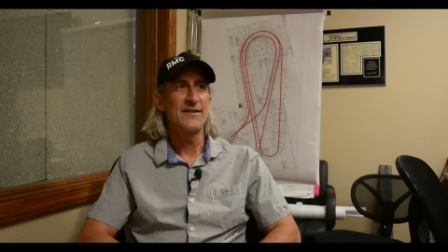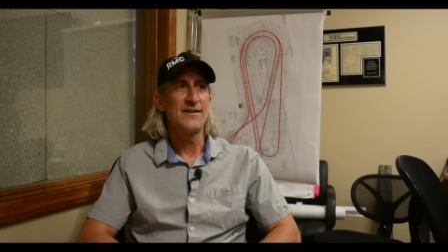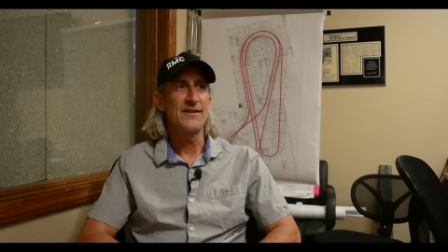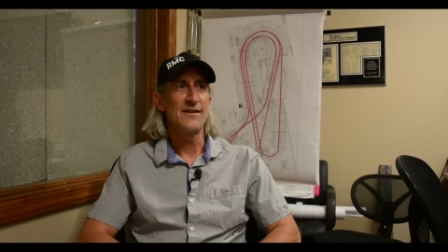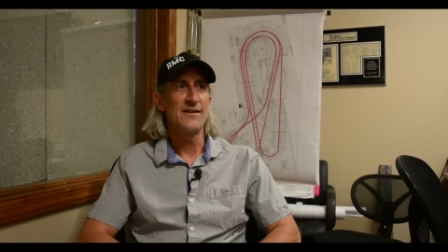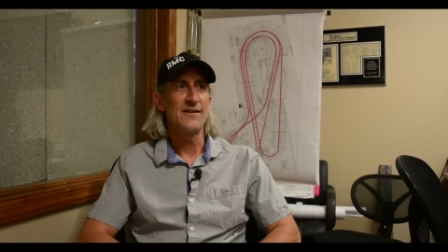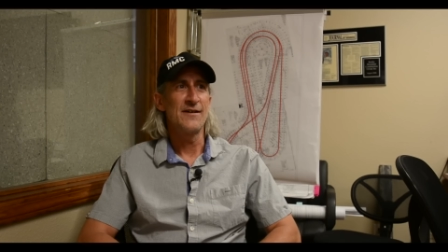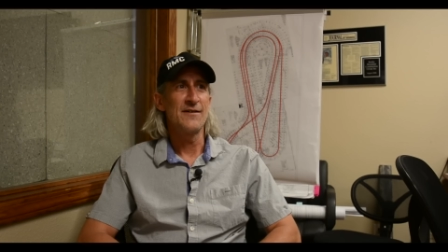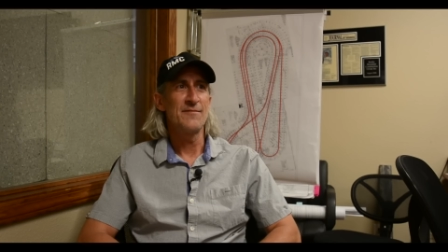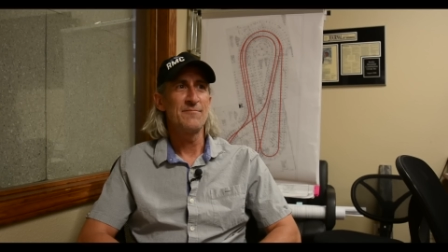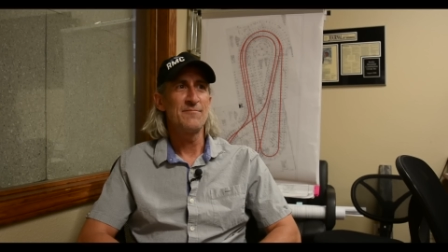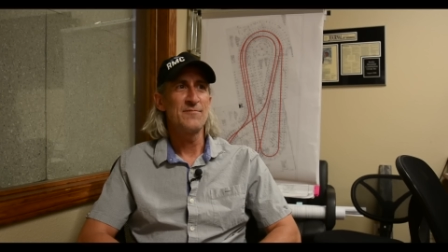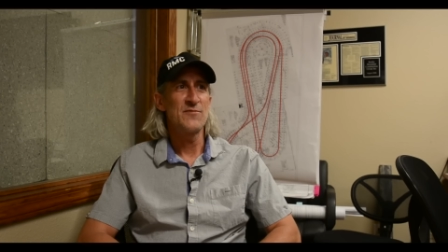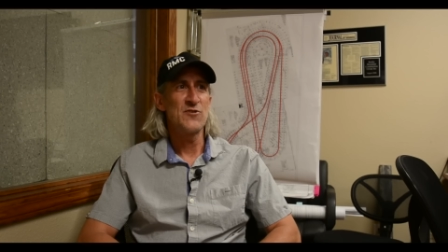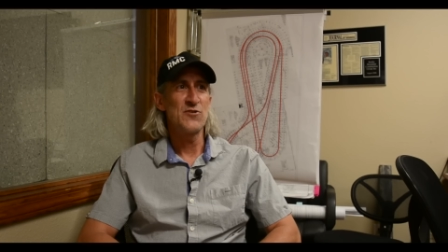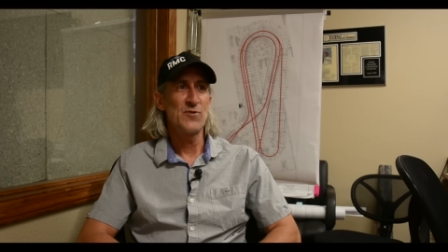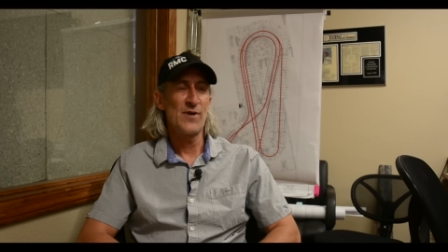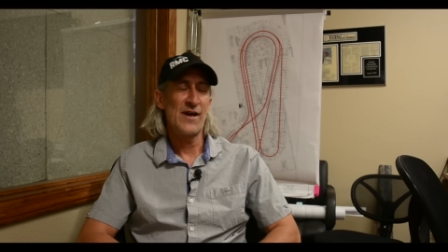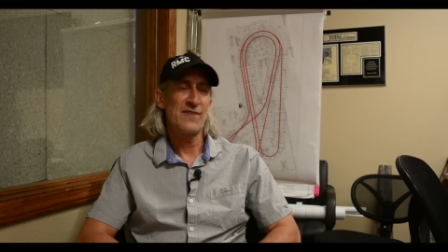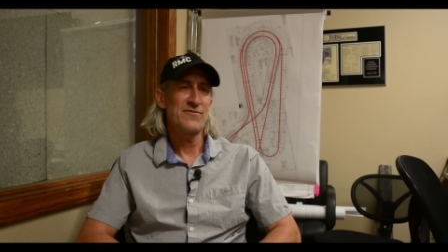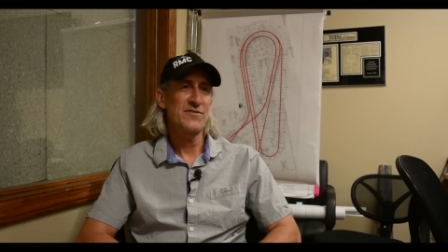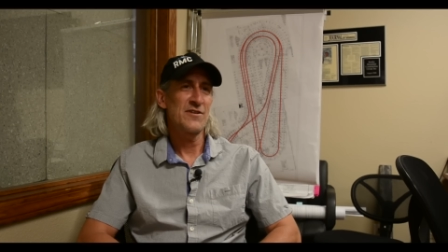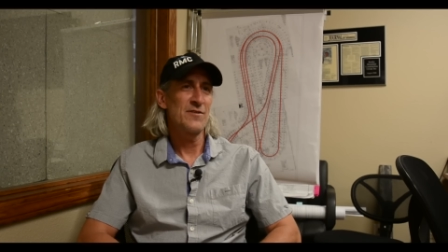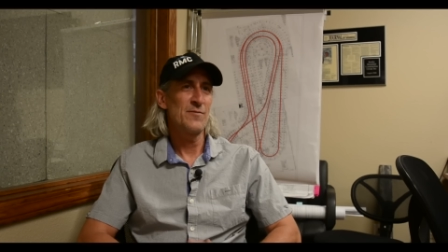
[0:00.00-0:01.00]
um,
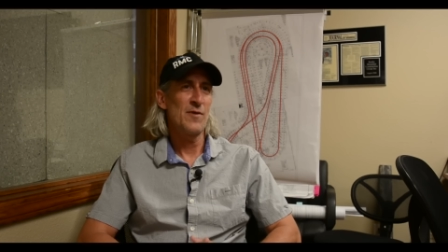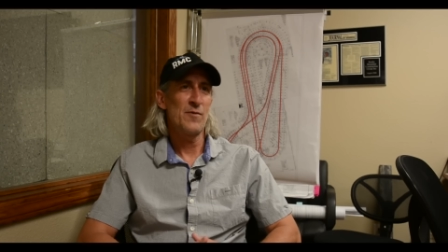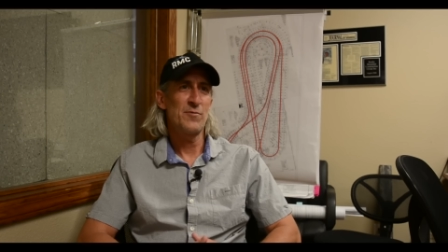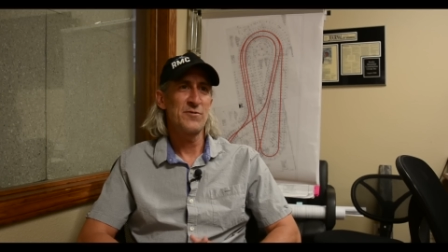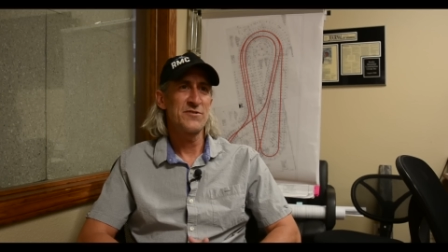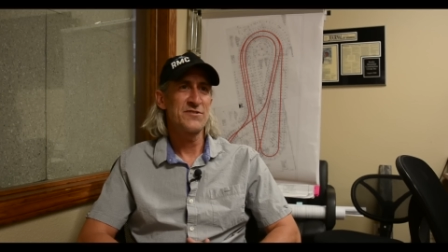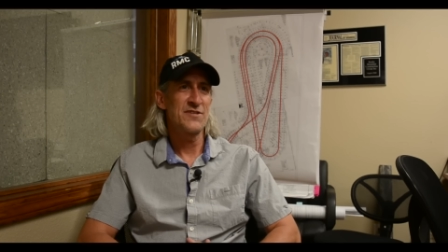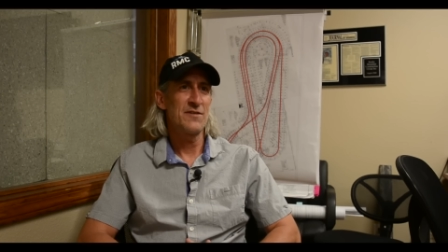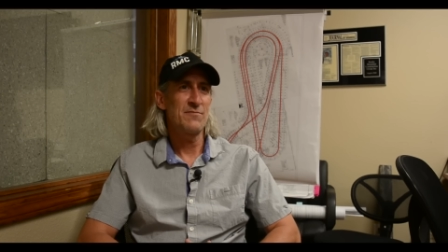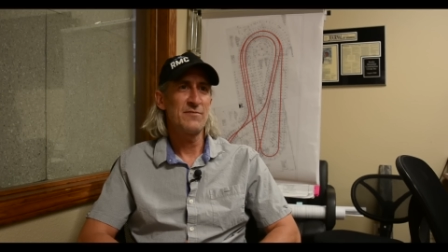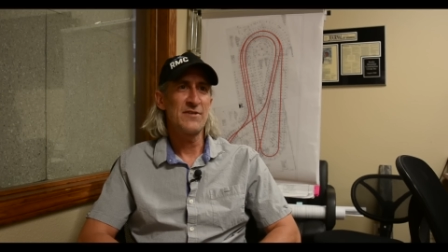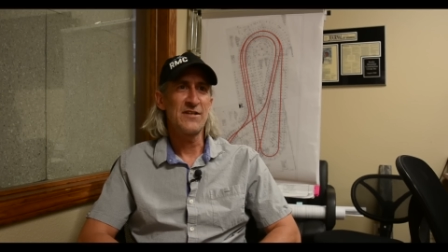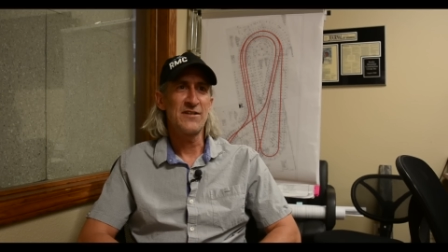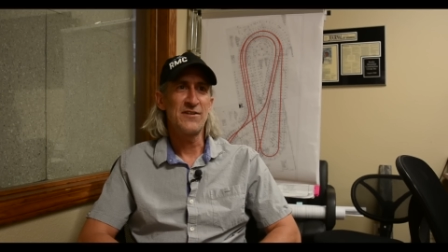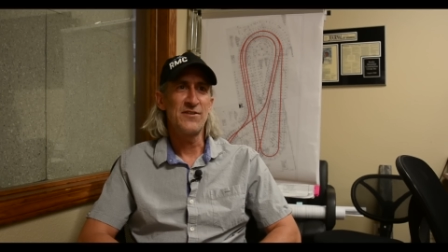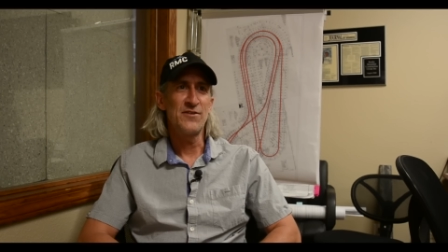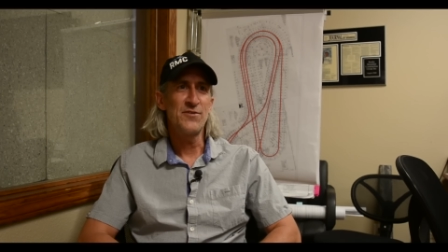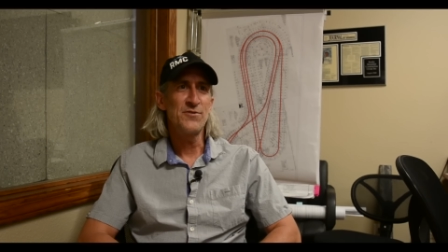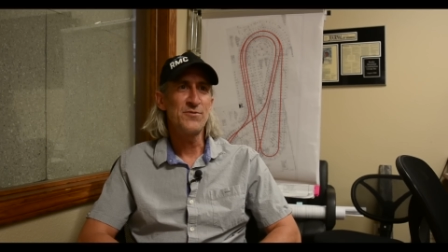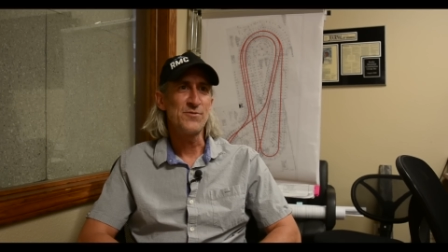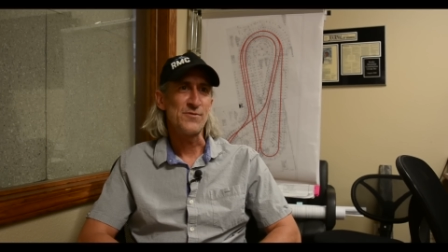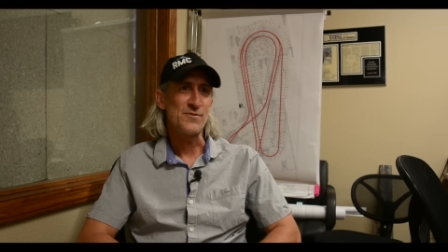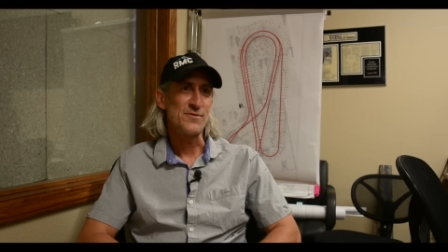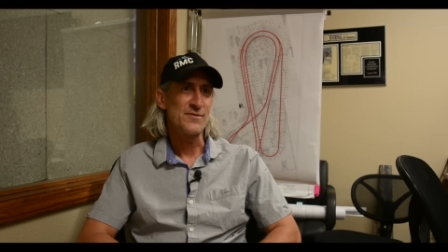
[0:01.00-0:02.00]
you have to come up with
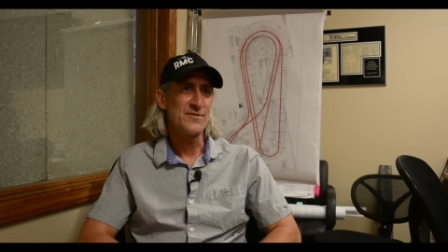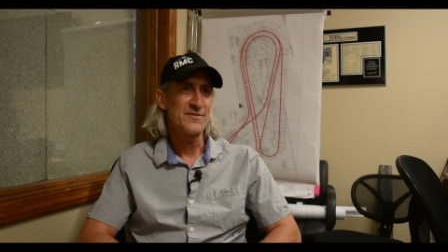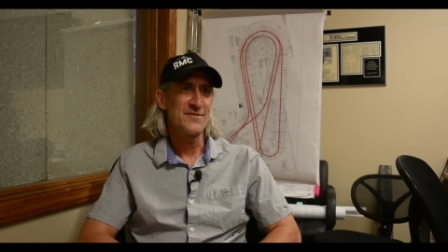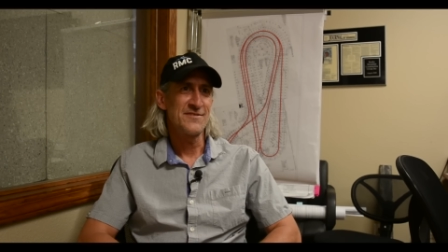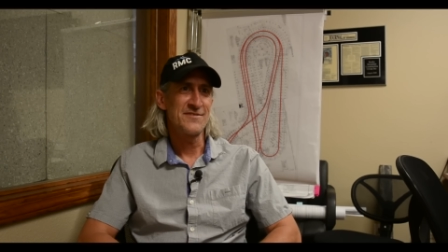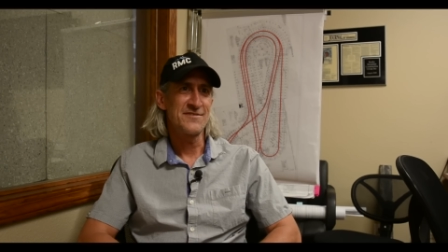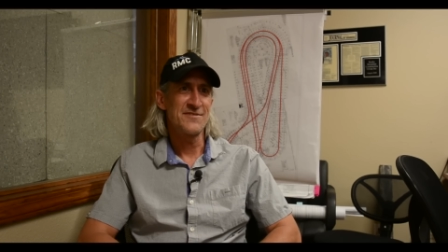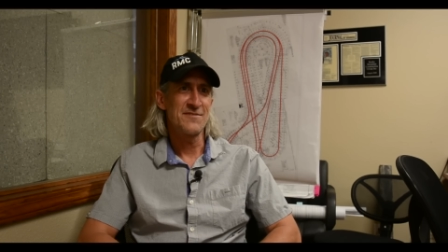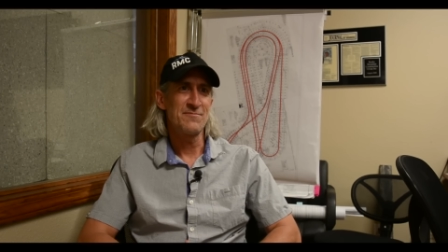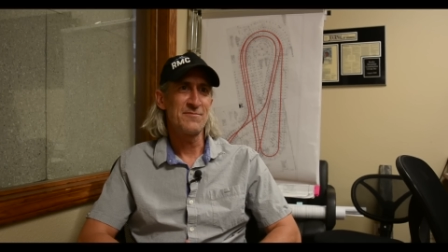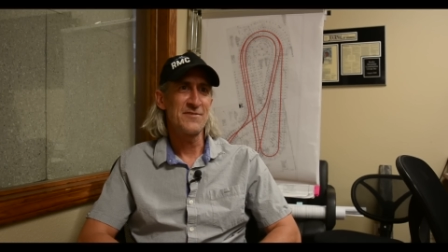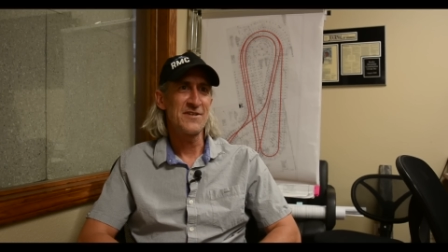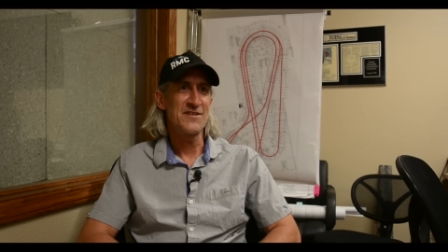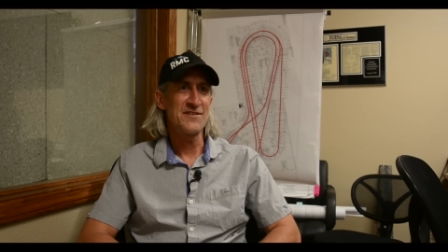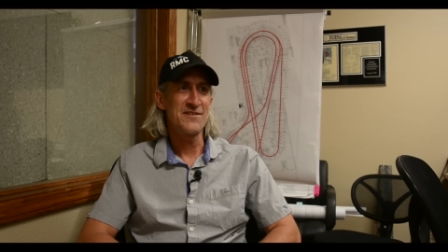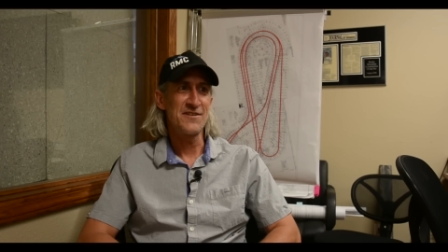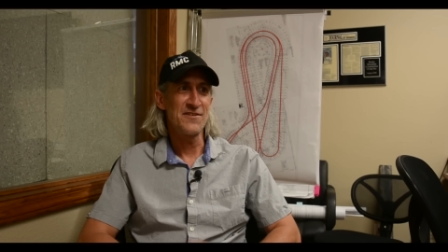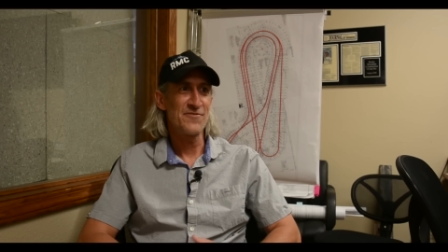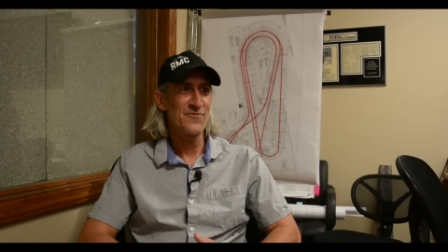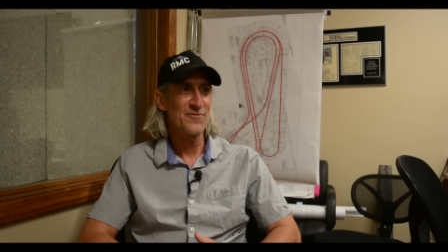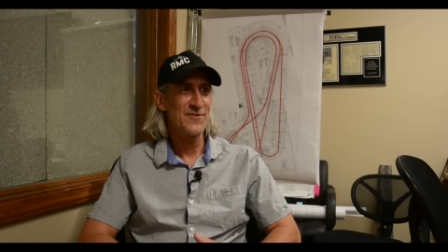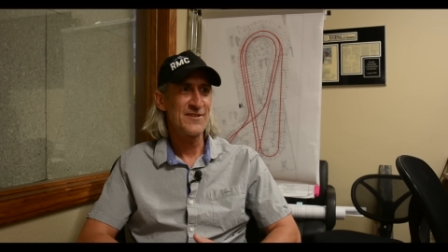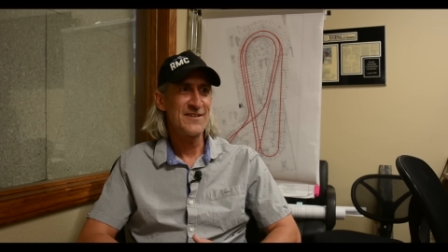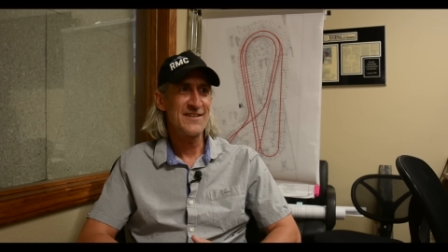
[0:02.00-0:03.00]
something new and something
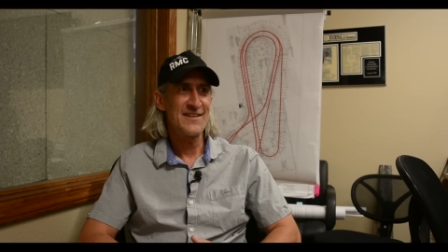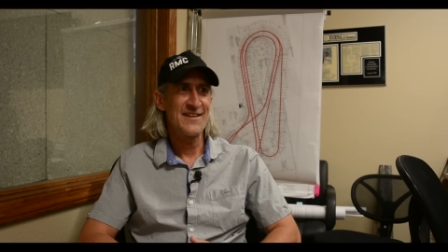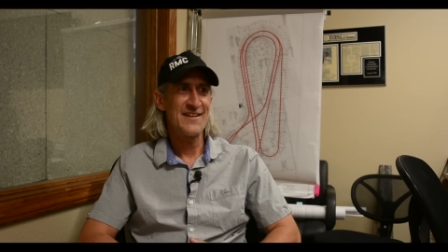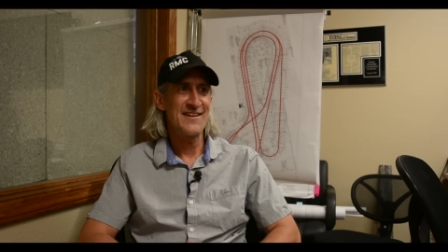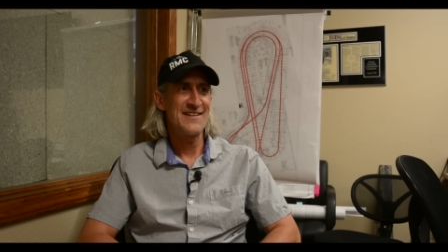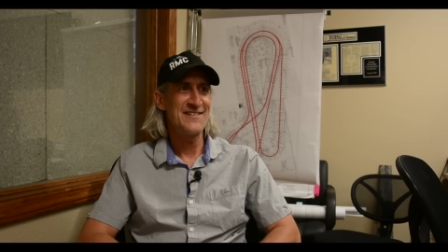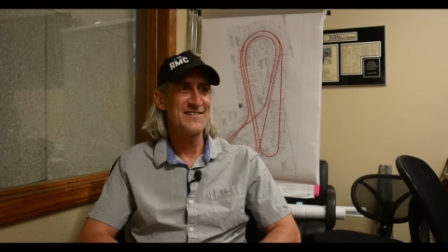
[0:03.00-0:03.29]
different,